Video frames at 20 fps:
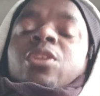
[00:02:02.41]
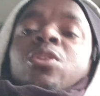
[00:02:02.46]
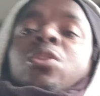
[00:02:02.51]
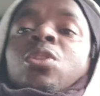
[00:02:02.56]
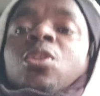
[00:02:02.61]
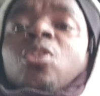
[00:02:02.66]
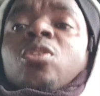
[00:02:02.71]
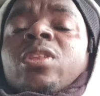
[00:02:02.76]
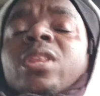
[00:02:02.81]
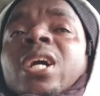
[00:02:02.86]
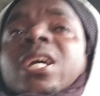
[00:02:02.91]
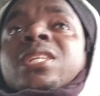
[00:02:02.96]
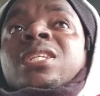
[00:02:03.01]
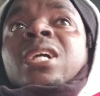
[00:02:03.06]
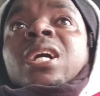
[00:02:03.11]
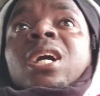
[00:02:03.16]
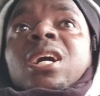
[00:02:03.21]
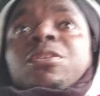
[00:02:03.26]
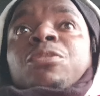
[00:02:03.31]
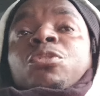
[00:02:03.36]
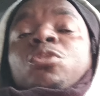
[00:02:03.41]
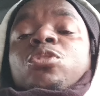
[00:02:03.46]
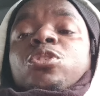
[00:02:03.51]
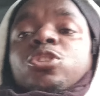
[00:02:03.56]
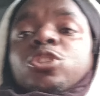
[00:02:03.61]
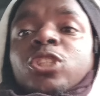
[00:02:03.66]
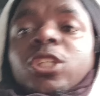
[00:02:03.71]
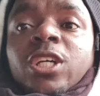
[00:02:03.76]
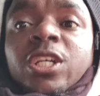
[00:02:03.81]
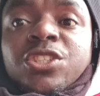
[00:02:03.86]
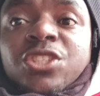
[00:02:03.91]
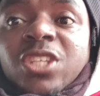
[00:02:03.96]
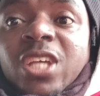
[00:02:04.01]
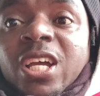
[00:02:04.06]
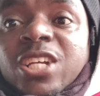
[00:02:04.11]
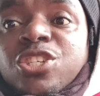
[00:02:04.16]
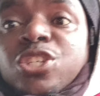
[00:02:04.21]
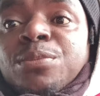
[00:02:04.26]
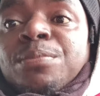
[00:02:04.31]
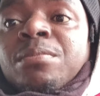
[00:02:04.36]
Not that they have not
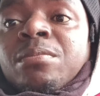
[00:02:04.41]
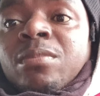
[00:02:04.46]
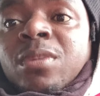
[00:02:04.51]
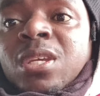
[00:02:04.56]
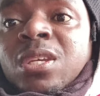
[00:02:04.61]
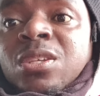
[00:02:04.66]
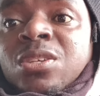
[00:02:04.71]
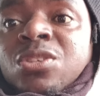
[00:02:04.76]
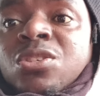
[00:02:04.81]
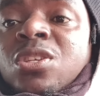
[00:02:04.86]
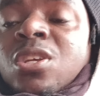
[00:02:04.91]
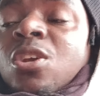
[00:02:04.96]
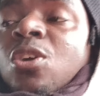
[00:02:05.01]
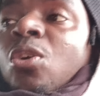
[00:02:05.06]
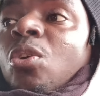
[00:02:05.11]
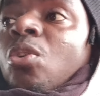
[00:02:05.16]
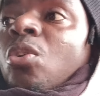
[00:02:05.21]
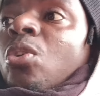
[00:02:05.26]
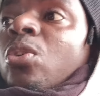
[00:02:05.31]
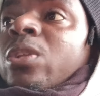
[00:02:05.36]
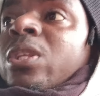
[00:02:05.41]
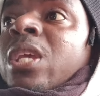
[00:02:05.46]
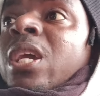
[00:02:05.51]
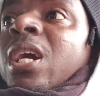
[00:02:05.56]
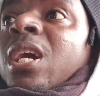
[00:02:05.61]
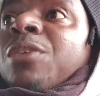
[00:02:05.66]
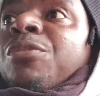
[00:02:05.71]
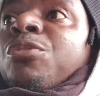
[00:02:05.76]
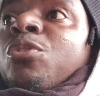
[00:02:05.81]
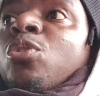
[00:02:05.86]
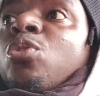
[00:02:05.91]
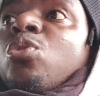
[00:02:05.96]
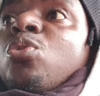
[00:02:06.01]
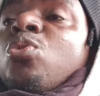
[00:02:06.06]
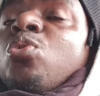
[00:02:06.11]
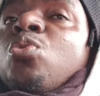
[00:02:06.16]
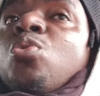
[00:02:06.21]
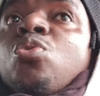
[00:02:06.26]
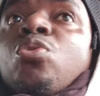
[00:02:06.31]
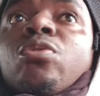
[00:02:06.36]
searched mist, or they have not
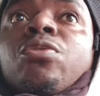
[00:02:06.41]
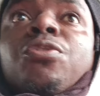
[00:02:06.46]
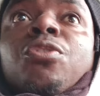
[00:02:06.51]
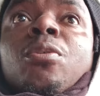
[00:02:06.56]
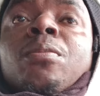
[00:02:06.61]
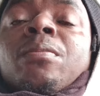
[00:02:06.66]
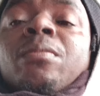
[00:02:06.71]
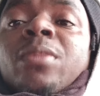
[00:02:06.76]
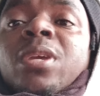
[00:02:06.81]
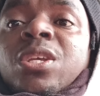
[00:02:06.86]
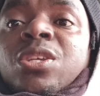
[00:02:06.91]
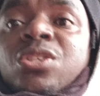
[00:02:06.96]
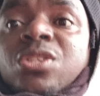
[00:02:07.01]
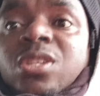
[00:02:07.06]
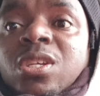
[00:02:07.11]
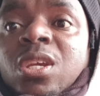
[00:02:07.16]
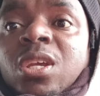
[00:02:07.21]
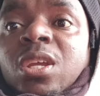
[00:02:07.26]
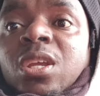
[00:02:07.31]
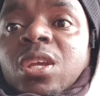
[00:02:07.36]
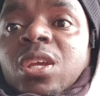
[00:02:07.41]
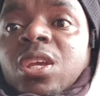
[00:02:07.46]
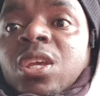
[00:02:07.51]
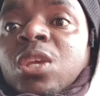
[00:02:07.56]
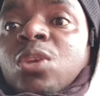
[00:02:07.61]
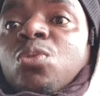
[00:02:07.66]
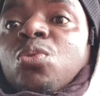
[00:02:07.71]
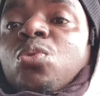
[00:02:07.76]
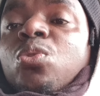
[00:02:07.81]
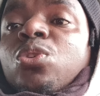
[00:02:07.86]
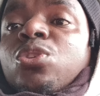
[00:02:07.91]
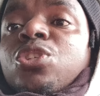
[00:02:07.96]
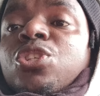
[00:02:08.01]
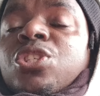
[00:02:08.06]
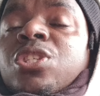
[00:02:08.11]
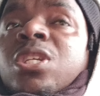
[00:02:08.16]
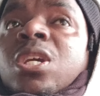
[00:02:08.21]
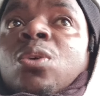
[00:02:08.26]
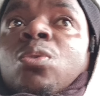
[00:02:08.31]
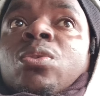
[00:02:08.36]
looked for mist in
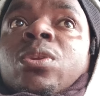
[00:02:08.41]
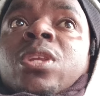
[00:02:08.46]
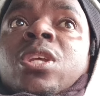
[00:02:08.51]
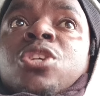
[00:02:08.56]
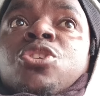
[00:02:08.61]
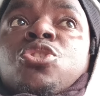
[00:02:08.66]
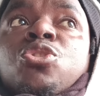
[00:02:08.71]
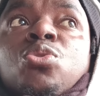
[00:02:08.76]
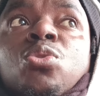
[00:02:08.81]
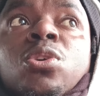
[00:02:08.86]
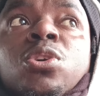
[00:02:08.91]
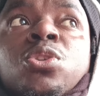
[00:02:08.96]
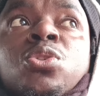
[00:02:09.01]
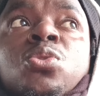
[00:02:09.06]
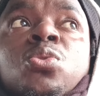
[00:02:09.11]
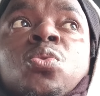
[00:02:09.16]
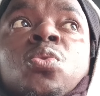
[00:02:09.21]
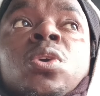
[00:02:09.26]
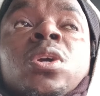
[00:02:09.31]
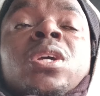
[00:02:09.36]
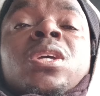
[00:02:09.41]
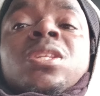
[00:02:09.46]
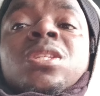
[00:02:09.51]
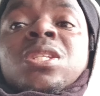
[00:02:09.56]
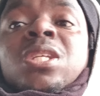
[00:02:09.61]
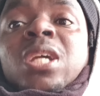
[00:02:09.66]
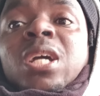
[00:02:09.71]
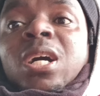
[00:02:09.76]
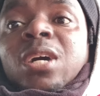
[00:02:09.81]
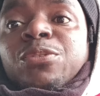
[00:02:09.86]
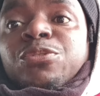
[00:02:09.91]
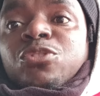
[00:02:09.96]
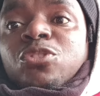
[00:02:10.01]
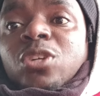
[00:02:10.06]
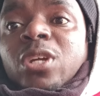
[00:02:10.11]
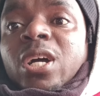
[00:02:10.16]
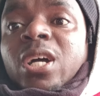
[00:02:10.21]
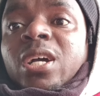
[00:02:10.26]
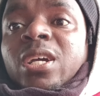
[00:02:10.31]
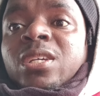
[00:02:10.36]
which they will destroy you. They have
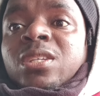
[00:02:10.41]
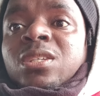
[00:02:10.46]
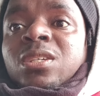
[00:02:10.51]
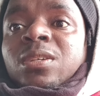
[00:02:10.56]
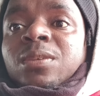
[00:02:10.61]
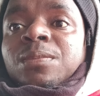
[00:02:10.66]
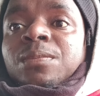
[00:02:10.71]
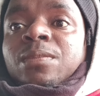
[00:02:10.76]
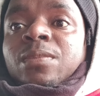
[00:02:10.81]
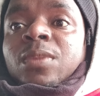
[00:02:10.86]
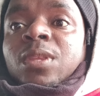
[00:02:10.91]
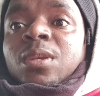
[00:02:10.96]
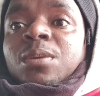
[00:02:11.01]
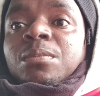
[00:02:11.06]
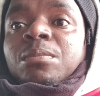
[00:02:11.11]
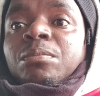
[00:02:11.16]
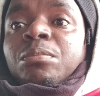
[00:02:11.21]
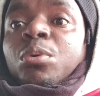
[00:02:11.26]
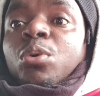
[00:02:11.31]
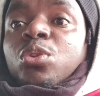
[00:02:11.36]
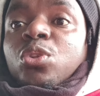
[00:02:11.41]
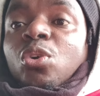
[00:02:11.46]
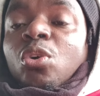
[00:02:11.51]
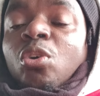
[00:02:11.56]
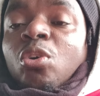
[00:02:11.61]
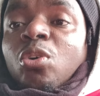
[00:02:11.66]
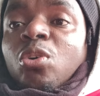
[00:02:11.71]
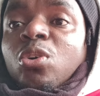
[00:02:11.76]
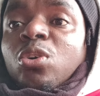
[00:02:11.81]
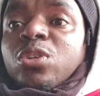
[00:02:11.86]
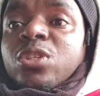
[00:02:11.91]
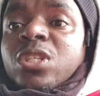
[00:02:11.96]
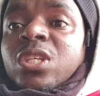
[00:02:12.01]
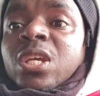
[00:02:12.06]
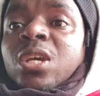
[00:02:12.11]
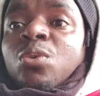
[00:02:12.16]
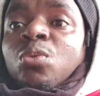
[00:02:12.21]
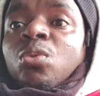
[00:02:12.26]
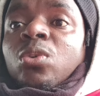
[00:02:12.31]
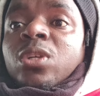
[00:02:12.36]
tried, but all
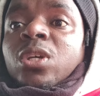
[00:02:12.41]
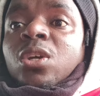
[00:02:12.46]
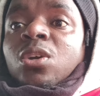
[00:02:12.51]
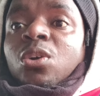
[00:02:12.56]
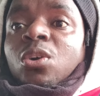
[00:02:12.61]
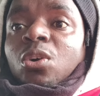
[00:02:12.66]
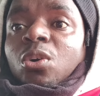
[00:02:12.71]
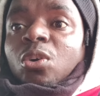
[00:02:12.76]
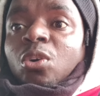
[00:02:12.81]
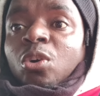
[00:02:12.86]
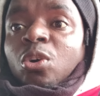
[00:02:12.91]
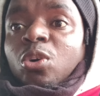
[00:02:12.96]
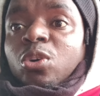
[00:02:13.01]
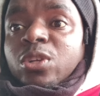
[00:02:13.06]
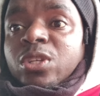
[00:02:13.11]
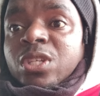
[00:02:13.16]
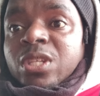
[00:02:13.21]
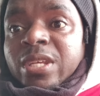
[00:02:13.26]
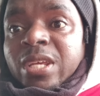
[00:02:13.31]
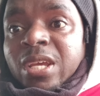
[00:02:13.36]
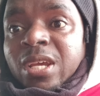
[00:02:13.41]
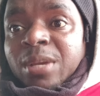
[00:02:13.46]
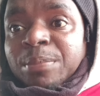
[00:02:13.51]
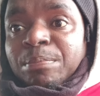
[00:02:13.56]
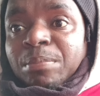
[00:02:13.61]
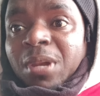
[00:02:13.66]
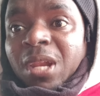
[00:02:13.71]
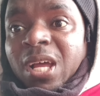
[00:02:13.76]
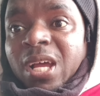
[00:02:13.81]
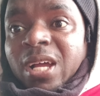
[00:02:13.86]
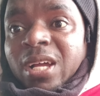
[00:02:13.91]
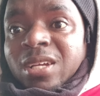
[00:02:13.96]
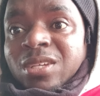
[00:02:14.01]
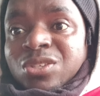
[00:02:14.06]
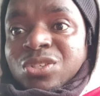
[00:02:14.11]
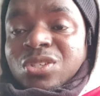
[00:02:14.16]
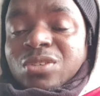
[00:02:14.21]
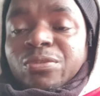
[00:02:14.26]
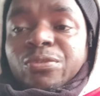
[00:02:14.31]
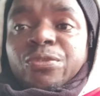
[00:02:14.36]
their
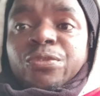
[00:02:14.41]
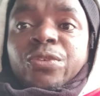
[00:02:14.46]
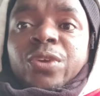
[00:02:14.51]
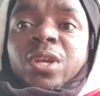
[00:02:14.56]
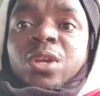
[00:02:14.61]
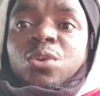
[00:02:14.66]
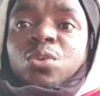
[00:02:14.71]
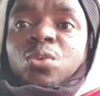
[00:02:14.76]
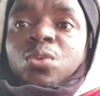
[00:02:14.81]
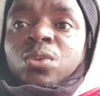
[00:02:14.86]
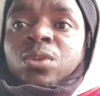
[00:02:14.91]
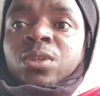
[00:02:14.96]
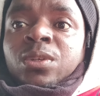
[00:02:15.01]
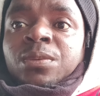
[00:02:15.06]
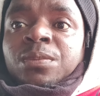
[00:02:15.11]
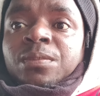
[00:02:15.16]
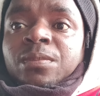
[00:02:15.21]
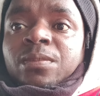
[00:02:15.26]
plans failed.